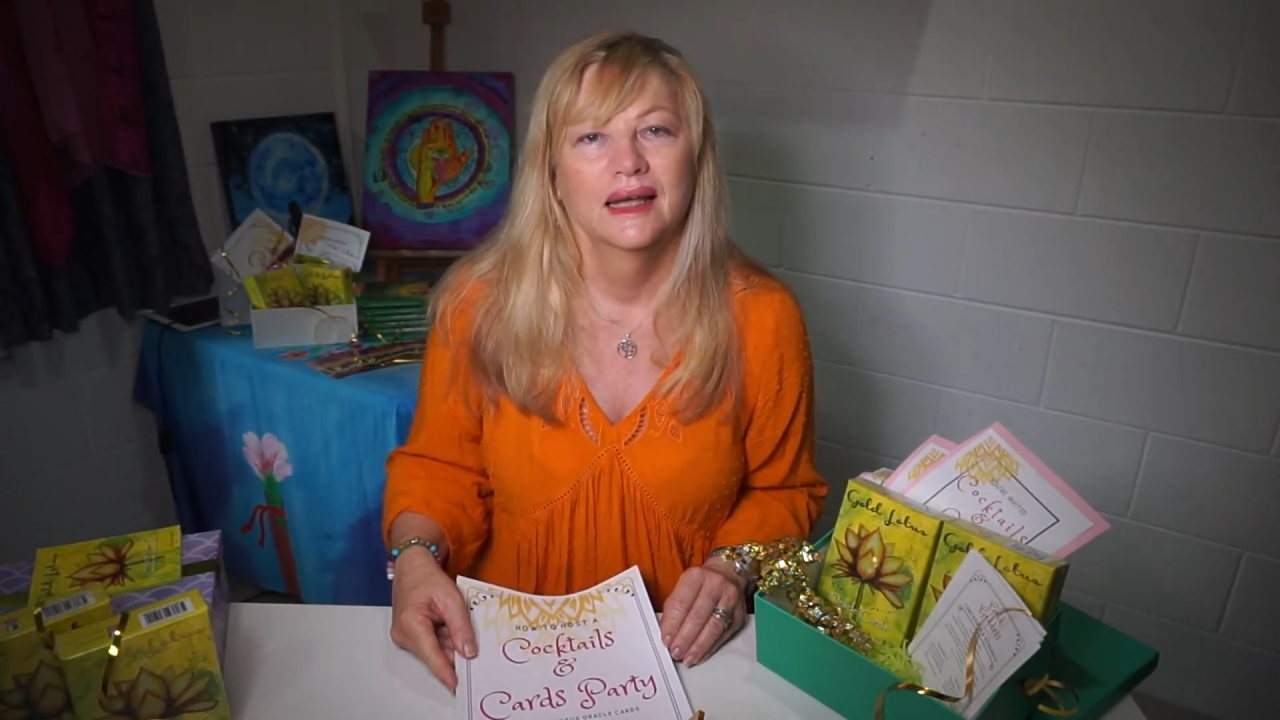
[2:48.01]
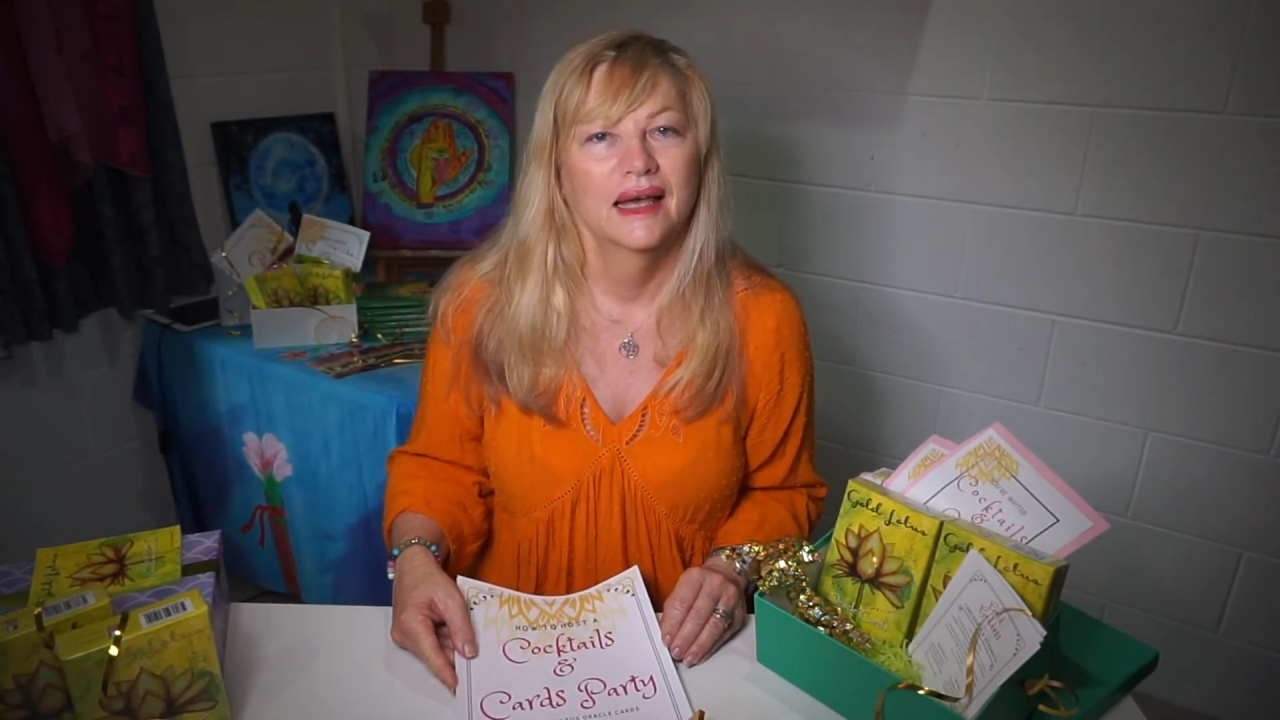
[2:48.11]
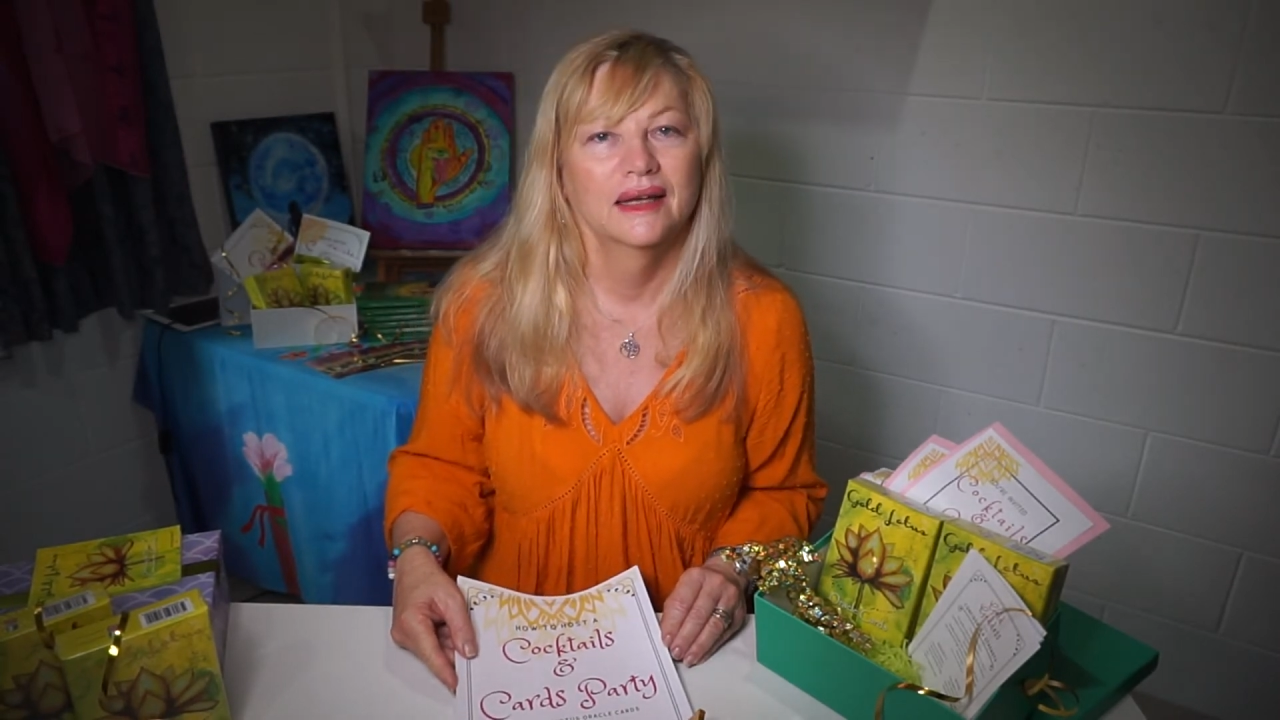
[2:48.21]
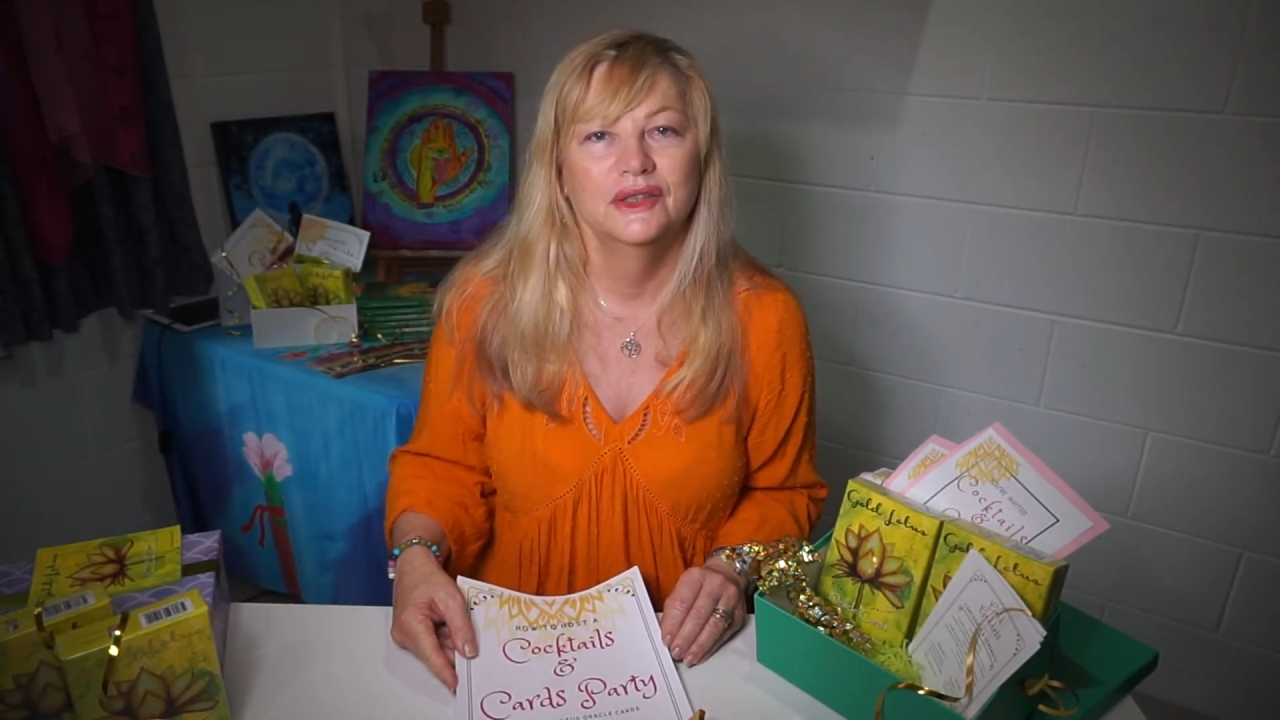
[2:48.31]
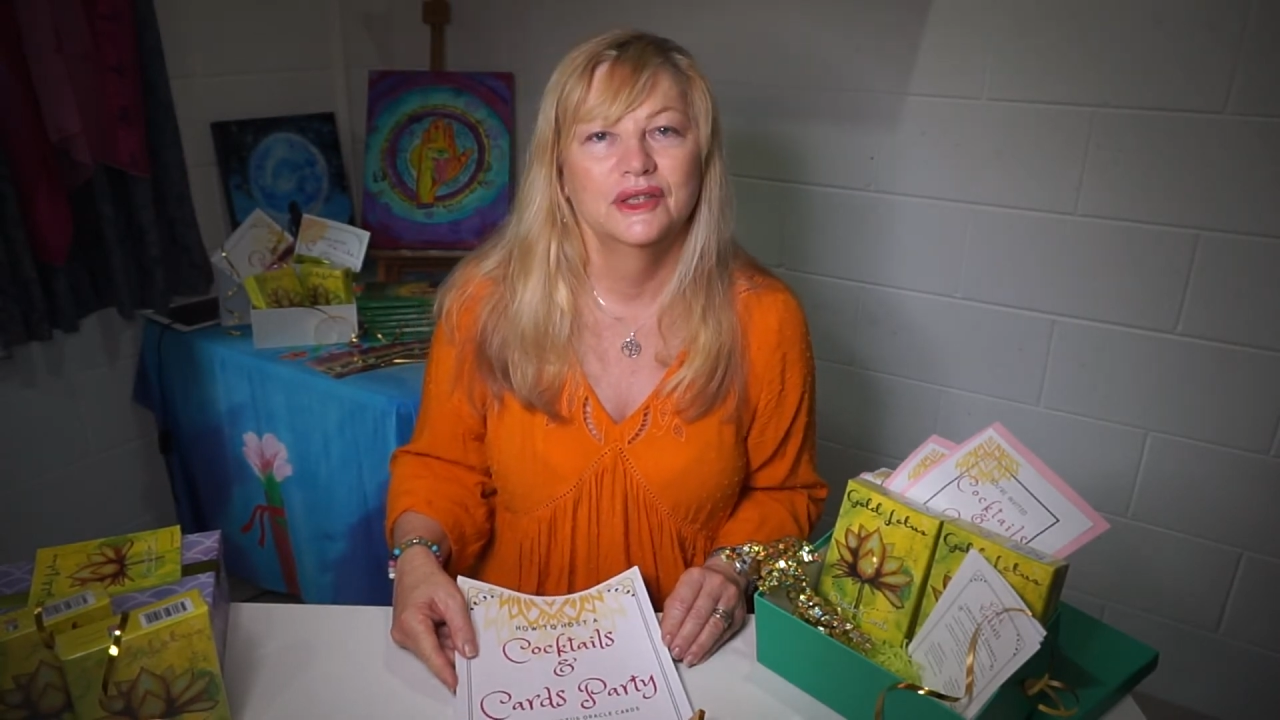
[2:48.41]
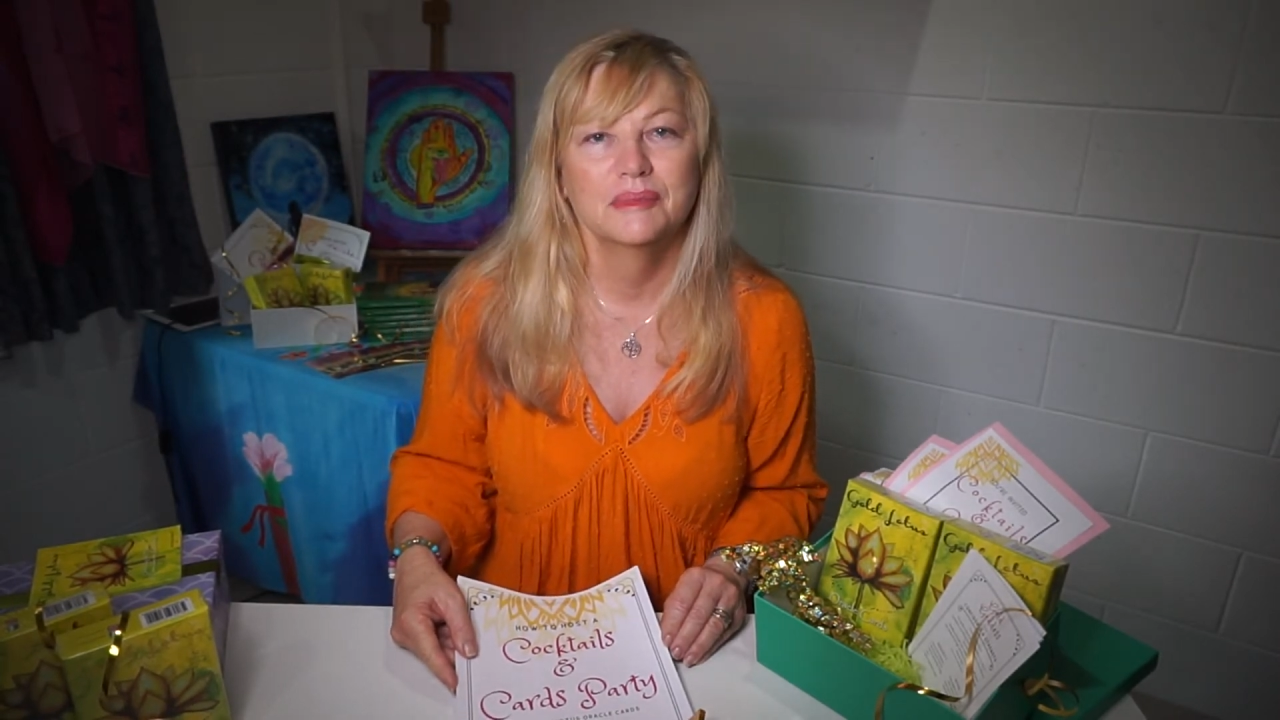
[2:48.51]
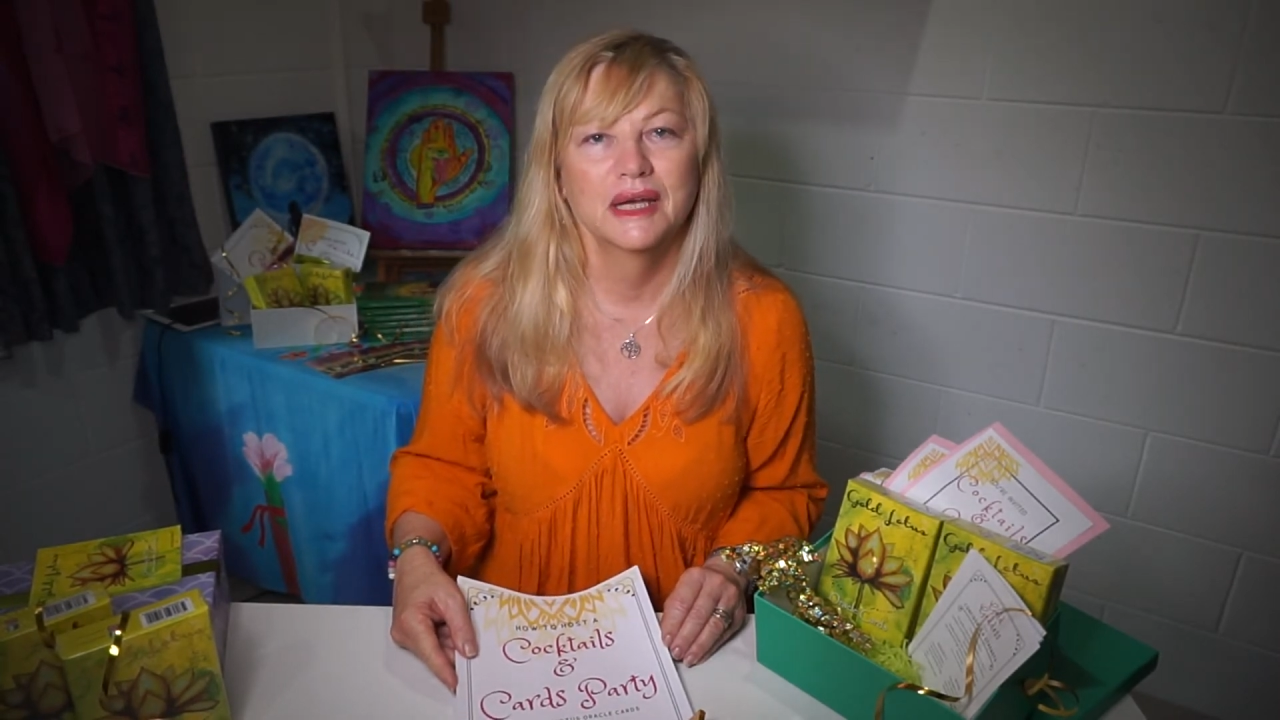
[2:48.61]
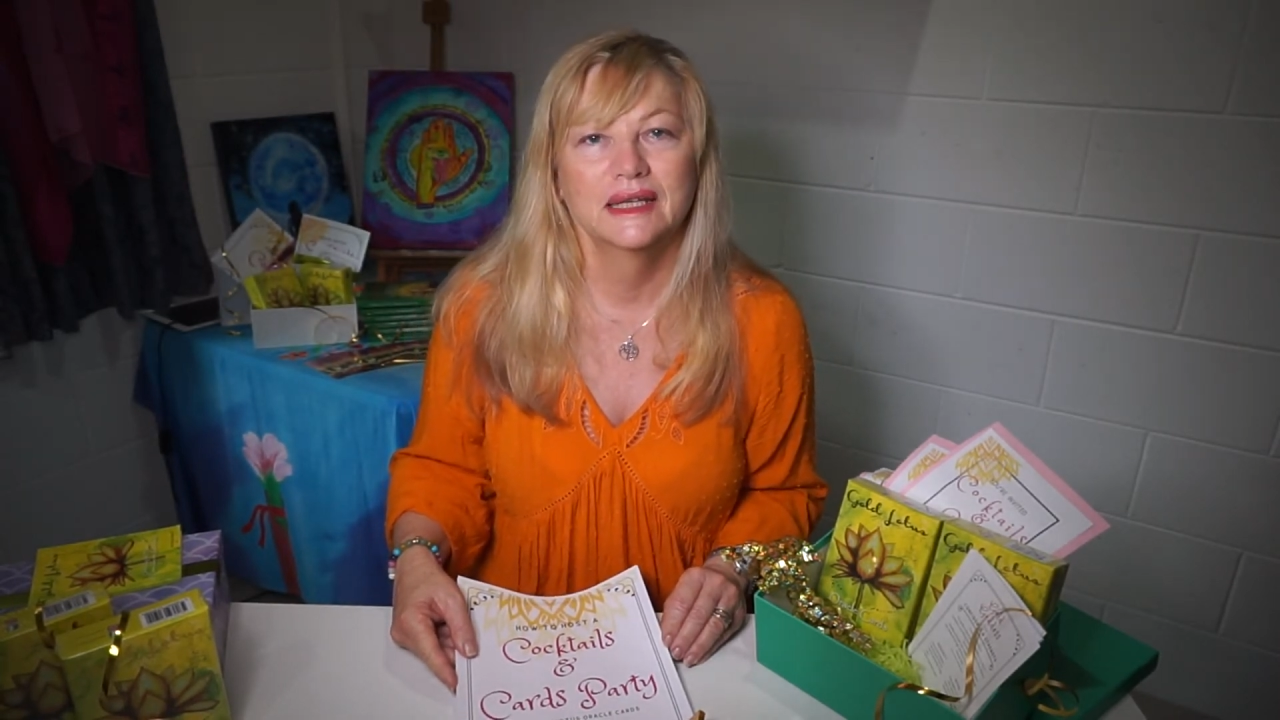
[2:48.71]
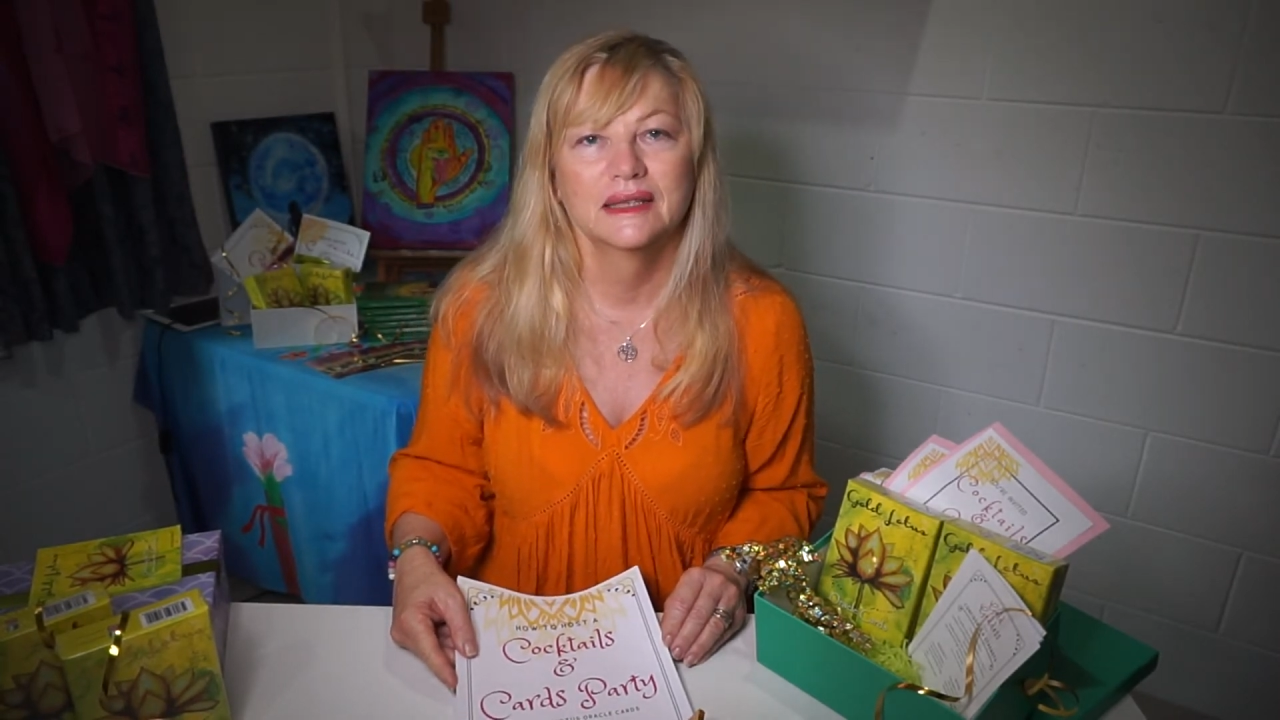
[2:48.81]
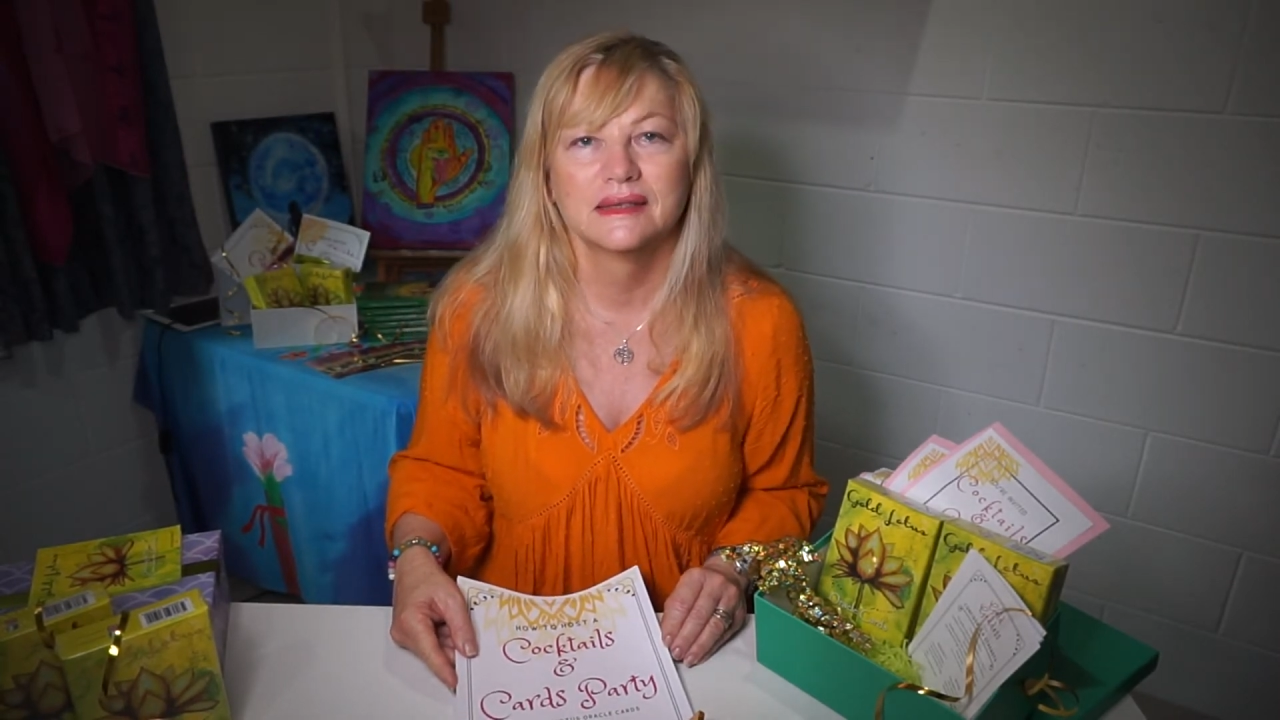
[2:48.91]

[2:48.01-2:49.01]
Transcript: And you can make it